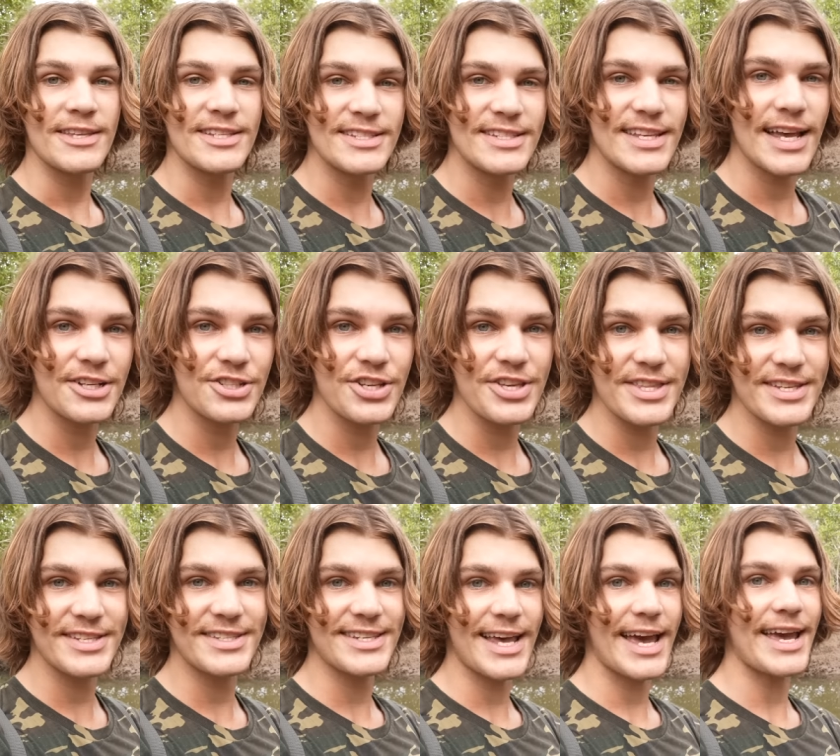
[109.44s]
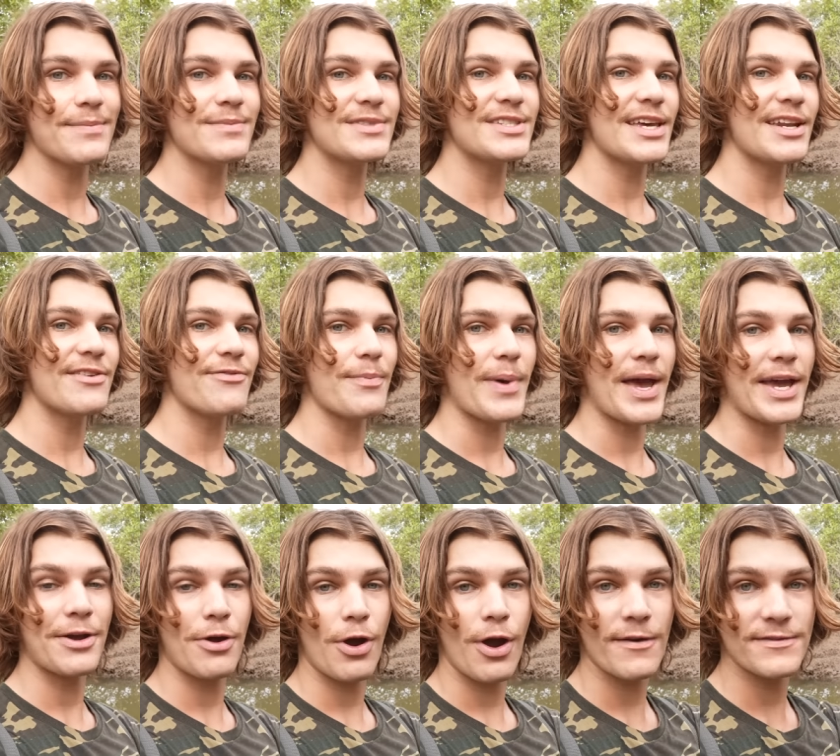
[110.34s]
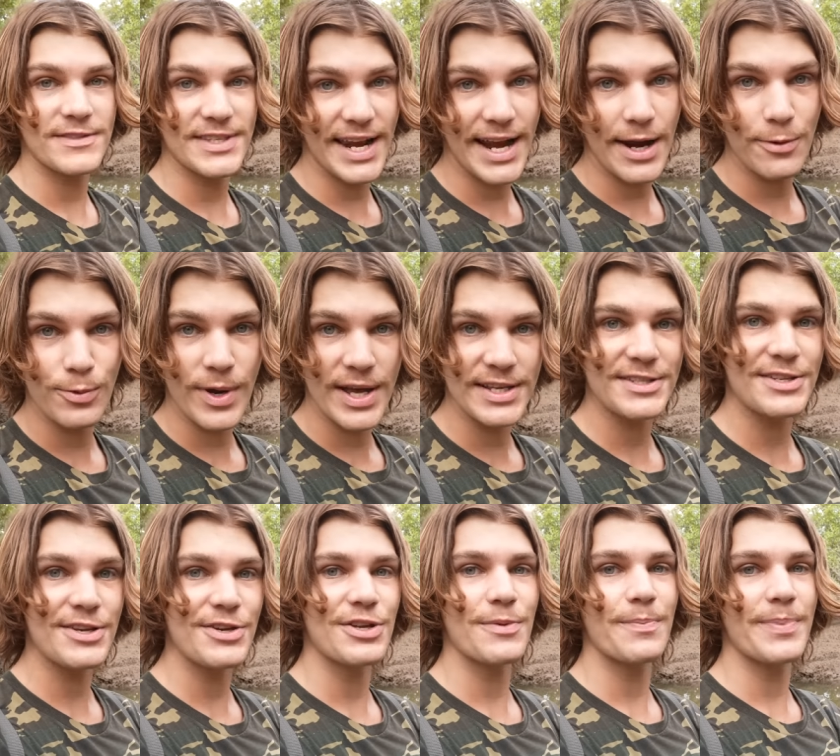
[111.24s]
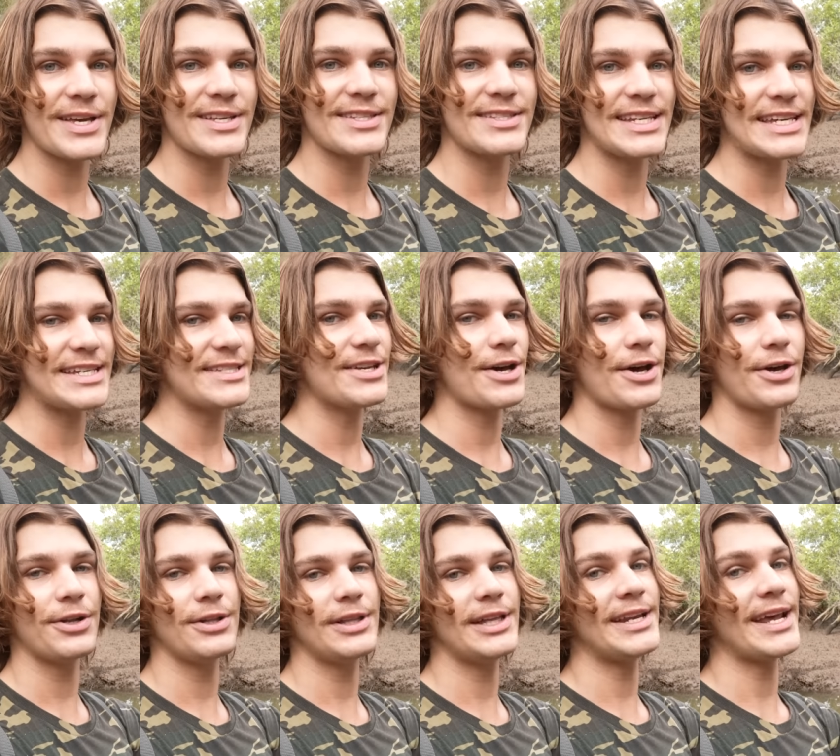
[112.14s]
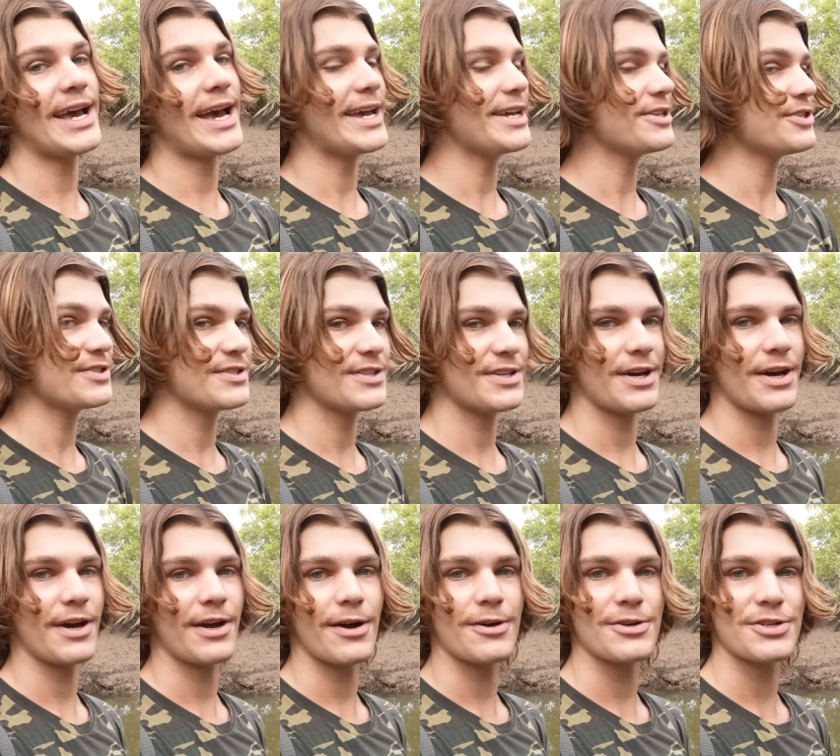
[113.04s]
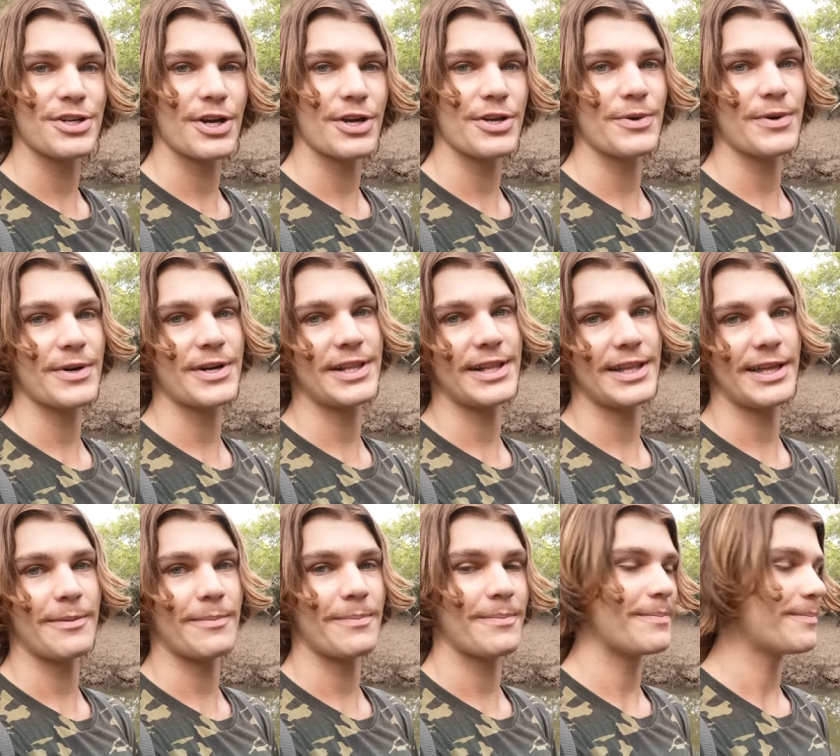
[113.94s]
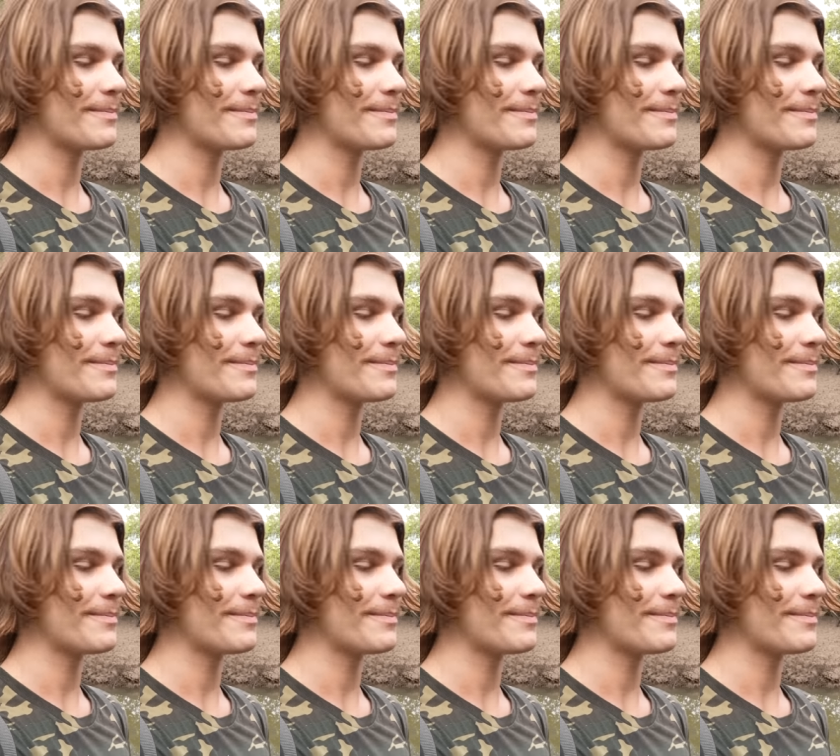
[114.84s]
This is actually the same set of mangroves that I rescued a big sea turtle in ages ago. I'll show you a clip.